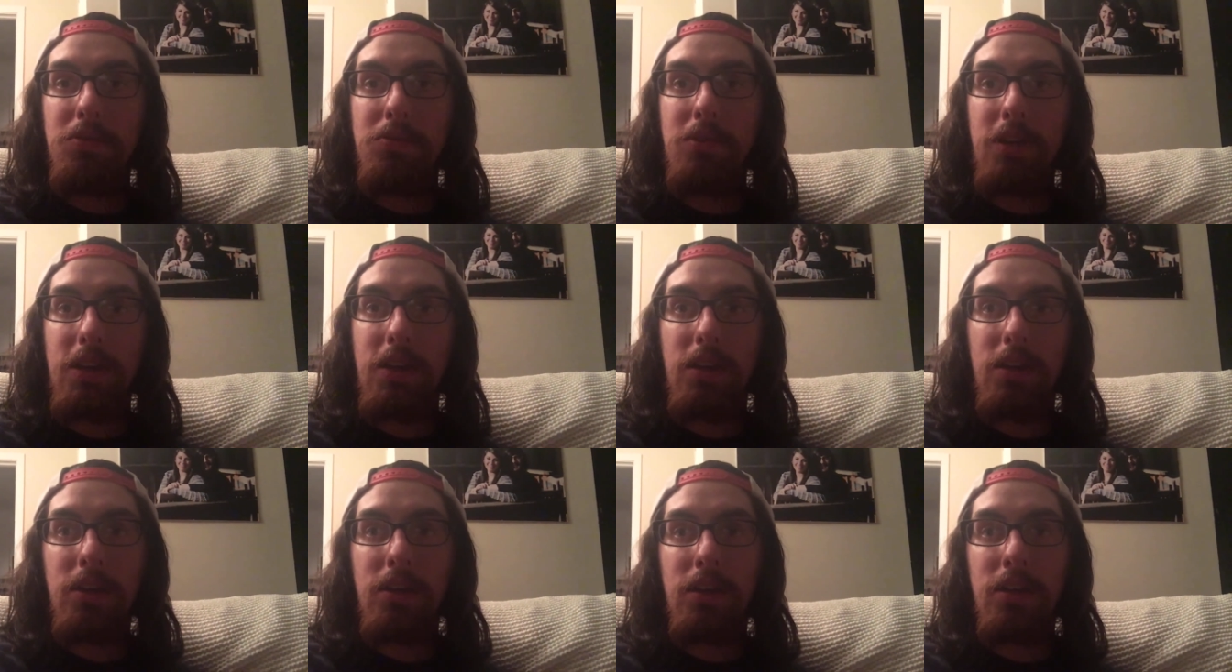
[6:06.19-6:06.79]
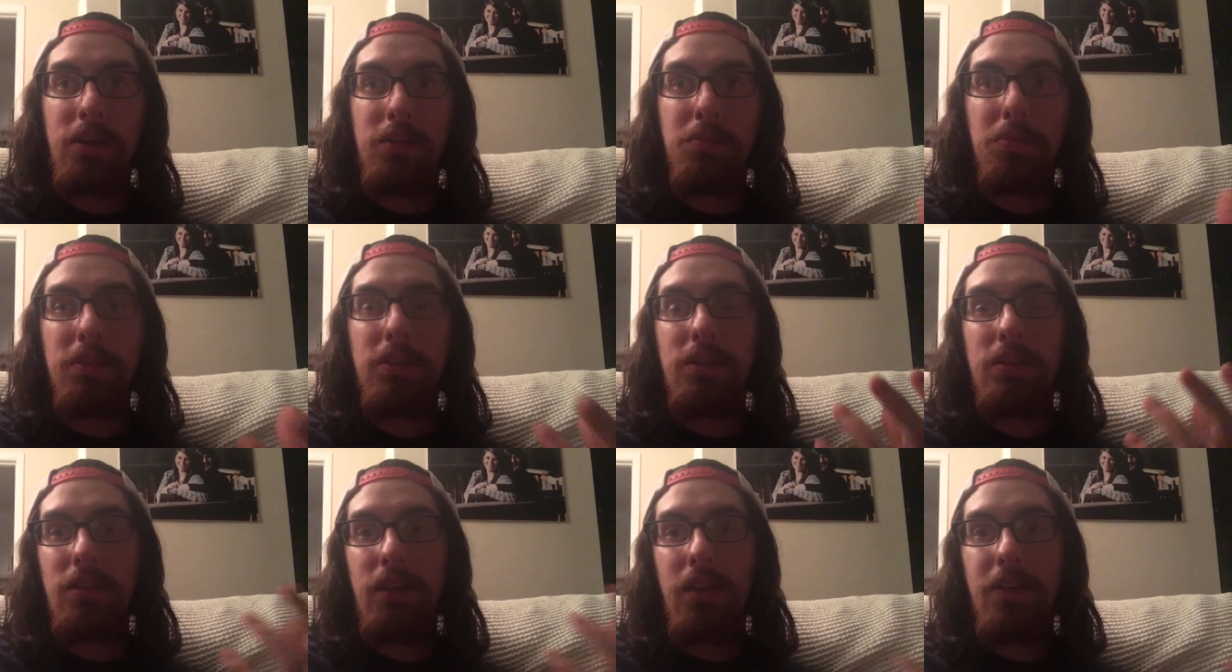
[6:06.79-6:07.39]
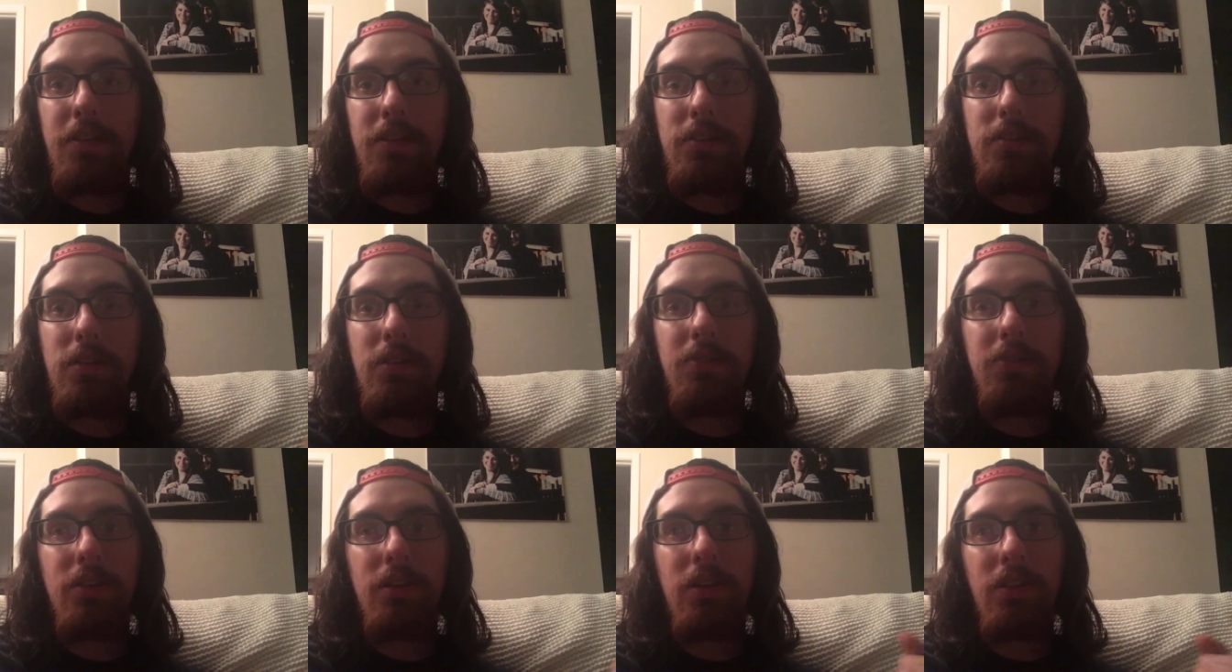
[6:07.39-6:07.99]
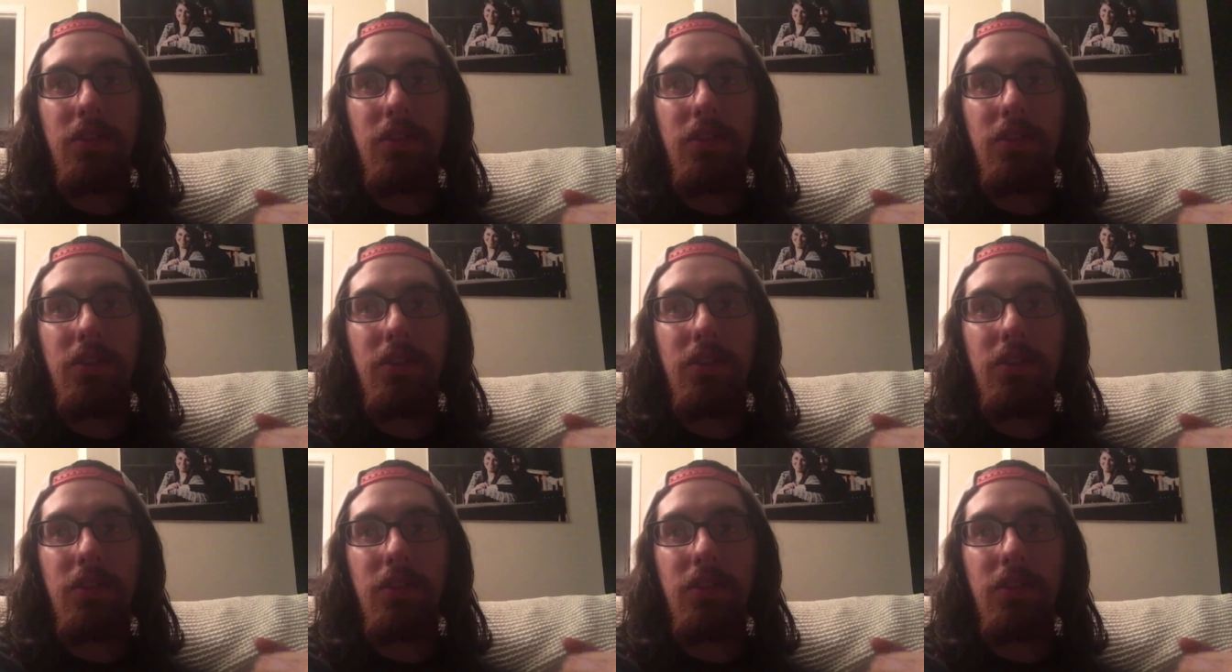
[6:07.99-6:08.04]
recognize, but then a lot that's different.